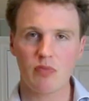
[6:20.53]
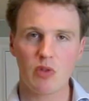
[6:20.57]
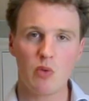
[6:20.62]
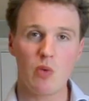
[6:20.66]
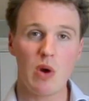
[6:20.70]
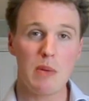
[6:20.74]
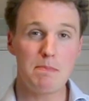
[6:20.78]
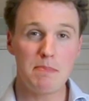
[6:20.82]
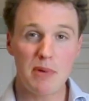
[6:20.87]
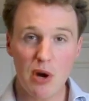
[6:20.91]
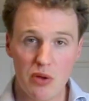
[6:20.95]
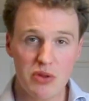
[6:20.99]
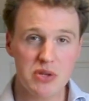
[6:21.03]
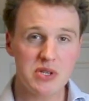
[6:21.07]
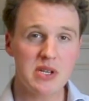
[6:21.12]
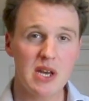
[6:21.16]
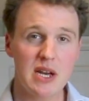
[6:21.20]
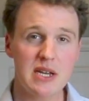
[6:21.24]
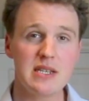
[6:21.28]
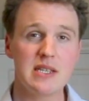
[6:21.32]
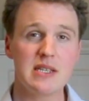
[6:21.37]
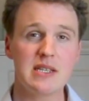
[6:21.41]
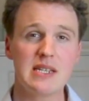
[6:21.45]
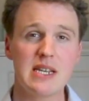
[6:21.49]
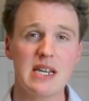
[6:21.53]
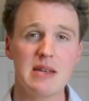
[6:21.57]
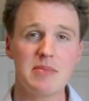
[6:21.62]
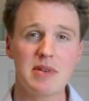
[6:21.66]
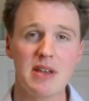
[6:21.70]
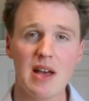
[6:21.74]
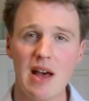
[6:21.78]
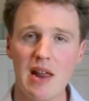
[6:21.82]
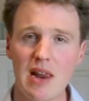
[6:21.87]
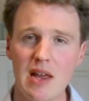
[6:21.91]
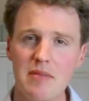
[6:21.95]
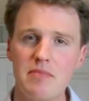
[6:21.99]
When both sides are the same
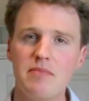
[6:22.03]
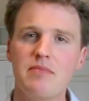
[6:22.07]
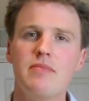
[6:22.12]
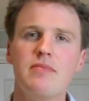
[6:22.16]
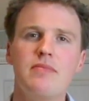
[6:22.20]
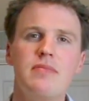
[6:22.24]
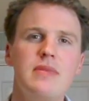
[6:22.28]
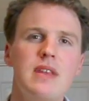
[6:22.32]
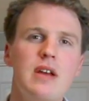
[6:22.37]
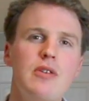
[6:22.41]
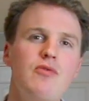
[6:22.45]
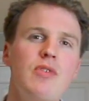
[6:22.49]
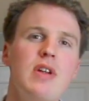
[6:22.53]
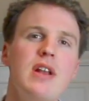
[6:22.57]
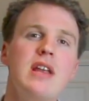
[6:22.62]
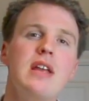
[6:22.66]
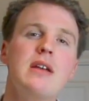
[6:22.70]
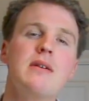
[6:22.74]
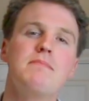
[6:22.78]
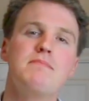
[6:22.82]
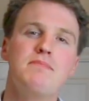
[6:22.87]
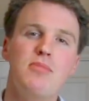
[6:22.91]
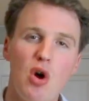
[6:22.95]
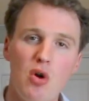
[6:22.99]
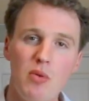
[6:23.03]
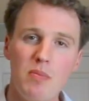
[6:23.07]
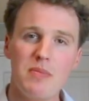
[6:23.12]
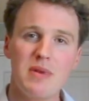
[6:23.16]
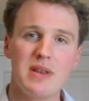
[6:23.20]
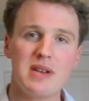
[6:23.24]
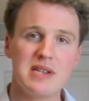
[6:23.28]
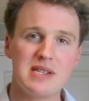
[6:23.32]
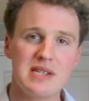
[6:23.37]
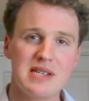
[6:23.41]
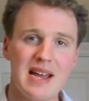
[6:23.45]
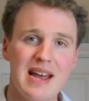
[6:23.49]
colour, they're ready, pop them
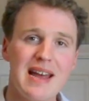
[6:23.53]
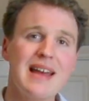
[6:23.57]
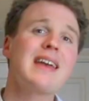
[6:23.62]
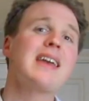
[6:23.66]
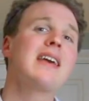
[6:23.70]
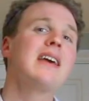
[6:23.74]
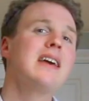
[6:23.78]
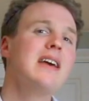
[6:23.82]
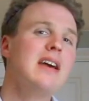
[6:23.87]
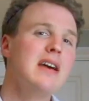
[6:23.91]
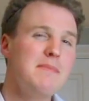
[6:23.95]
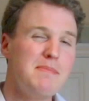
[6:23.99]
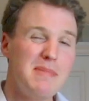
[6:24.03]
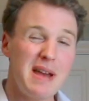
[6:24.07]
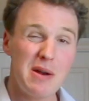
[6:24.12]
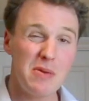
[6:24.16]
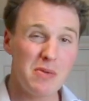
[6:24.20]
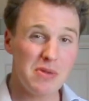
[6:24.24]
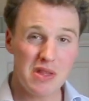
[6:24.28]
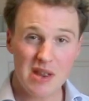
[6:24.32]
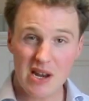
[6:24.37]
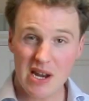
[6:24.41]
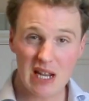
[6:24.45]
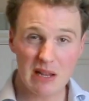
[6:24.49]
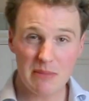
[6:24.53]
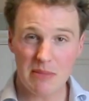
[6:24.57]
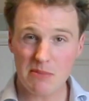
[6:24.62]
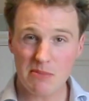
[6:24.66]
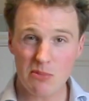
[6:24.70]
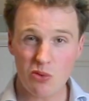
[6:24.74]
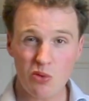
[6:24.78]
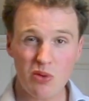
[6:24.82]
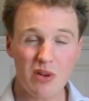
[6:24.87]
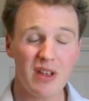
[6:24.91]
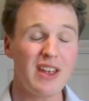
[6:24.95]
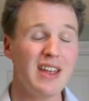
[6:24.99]
in a stack, paint with a little bit
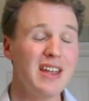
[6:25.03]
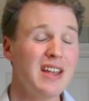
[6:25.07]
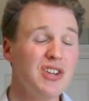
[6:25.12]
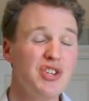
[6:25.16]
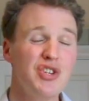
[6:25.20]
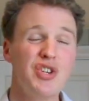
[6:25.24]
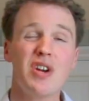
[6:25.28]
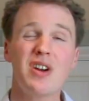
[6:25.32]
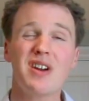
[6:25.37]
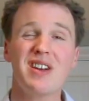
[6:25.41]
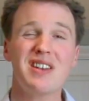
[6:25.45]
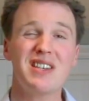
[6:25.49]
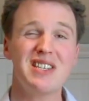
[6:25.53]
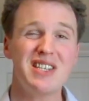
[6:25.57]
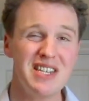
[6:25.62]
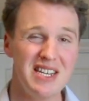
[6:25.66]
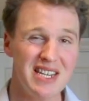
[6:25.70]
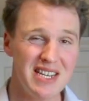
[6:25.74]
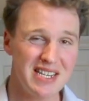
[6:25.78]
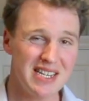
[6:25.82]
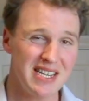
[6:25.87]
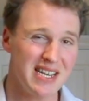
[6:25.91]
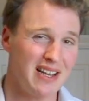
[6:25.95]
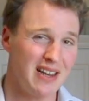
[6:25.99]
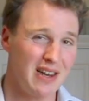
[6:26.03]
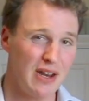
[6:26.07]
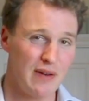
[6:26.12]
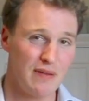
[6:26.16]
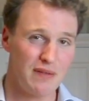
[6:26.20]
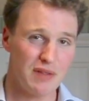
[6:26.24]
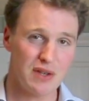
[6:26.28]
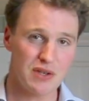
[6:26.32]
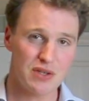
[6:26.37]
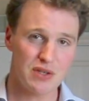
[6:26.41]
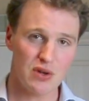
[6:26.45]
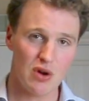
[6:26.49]
more ghee and chuck a tea towel
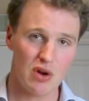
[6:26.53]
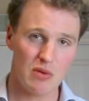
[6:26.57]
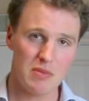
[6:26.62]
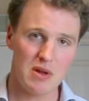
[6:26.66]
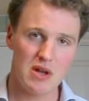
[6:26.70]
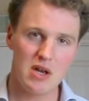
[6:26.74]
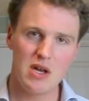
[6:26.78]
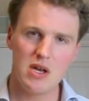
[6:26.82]
over the top,